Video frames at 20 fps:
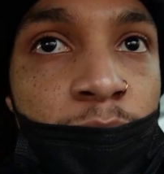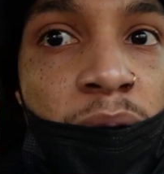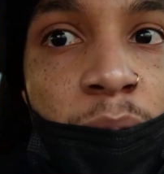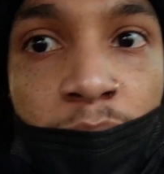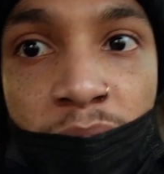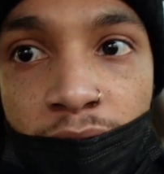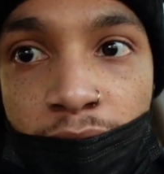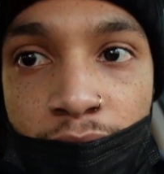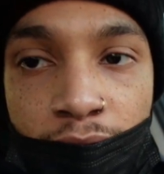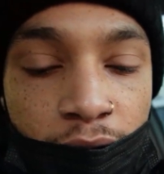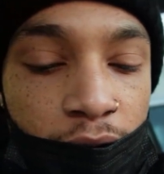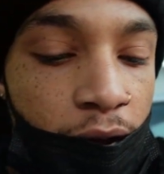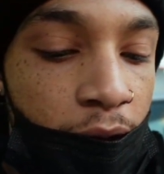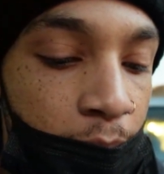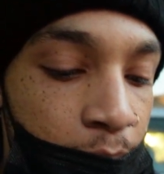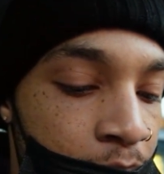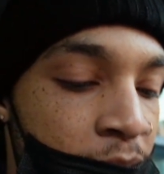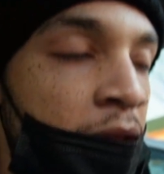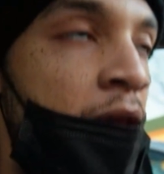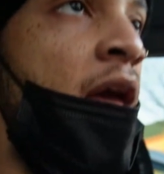my pictures to
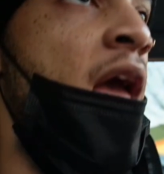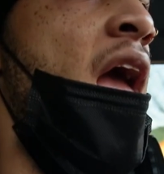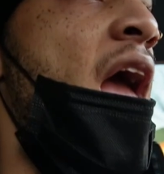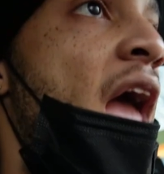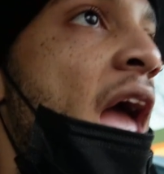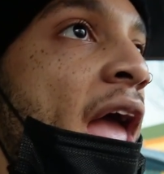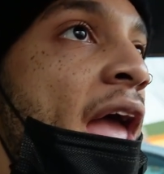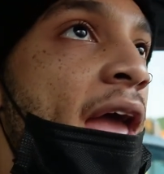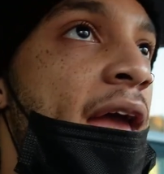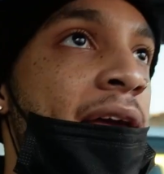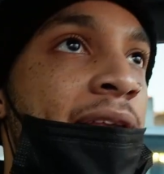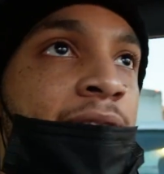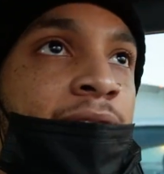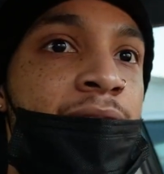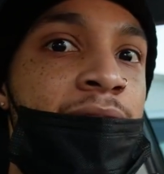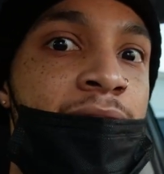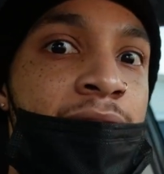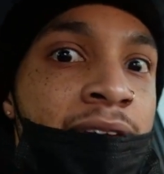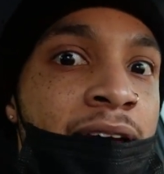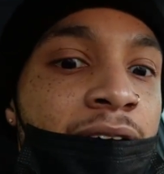come. And
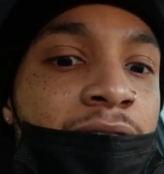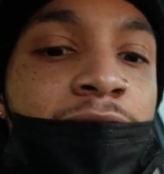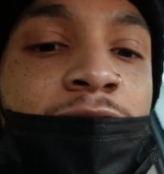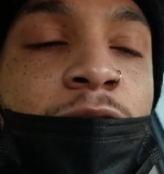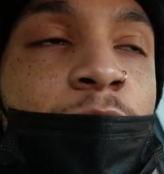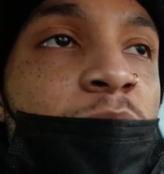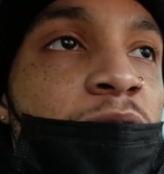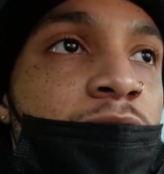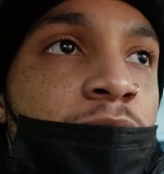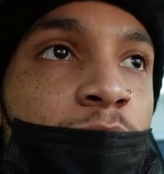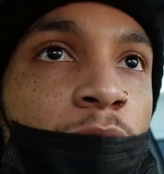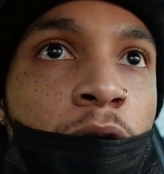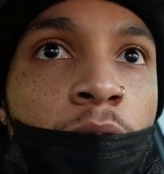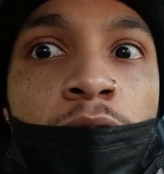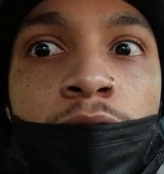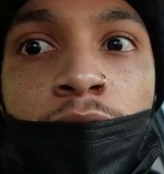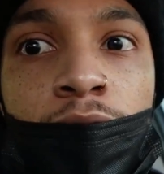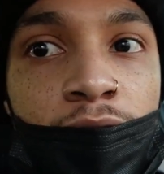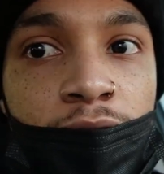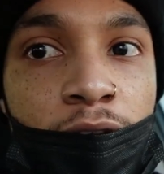now they're talking about something, oh,
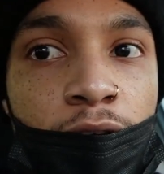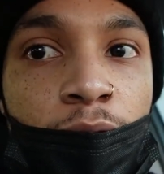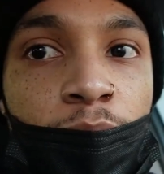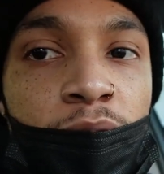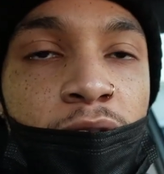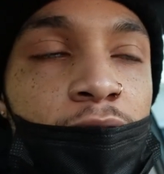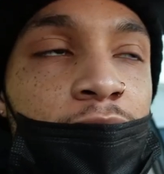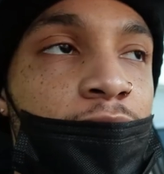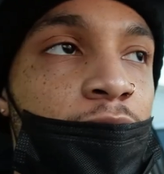it's gonna take a week.